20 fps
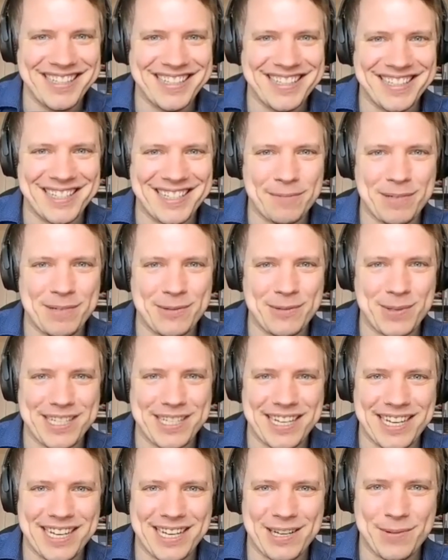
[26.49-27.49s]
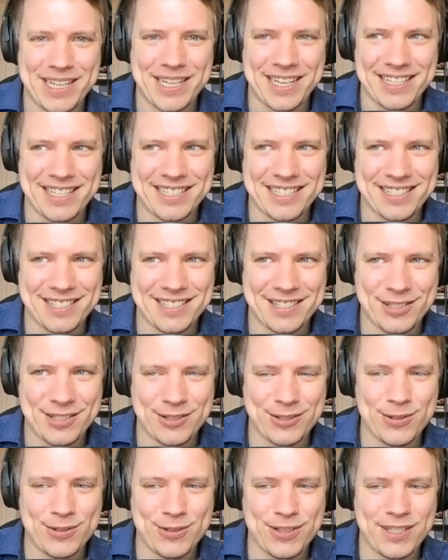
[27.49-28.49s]
Uh, but when I when I listened
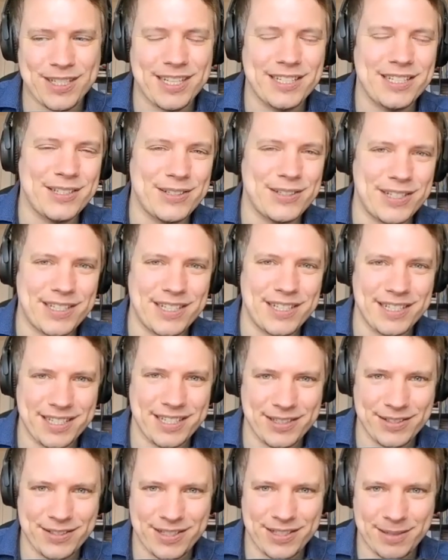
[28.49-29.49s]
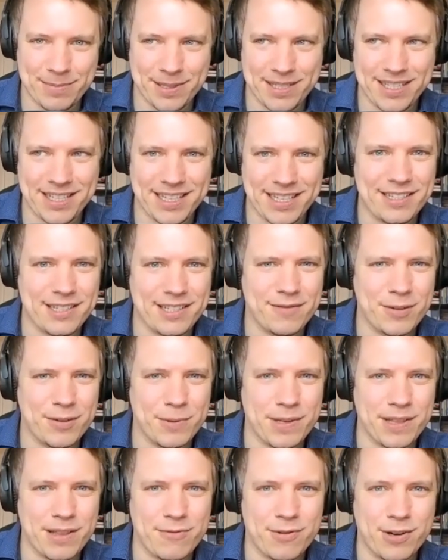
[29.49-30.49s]
to uh, your your uh, interview
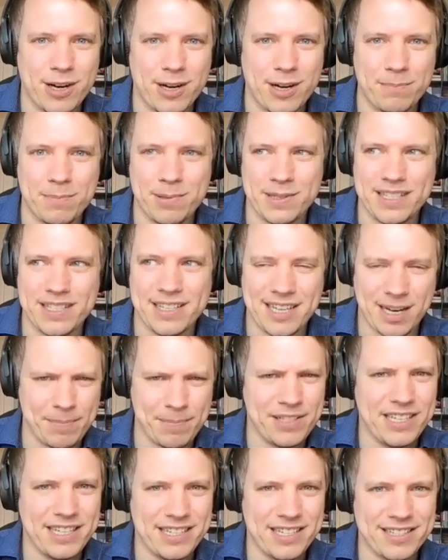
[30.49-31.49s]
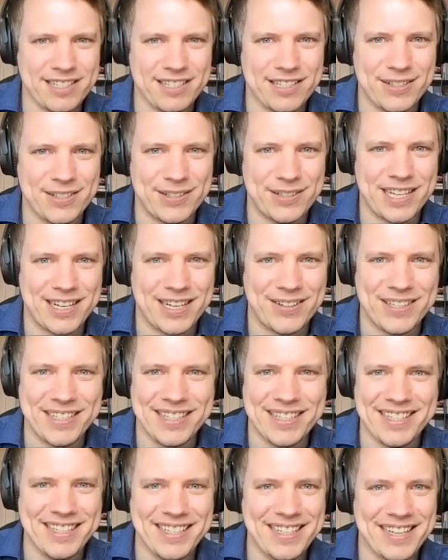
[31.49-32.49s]
with Rob uh, a couple of years ago now,
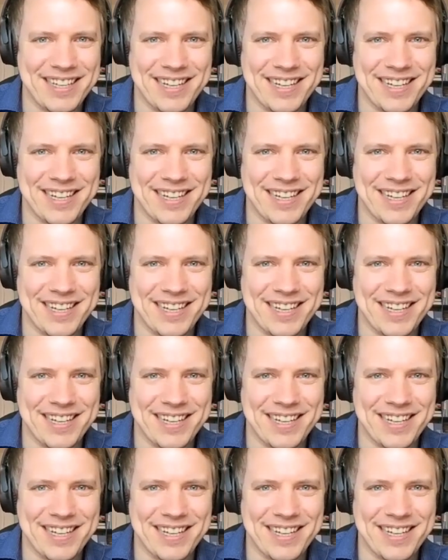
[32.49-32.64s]
mm-hmm.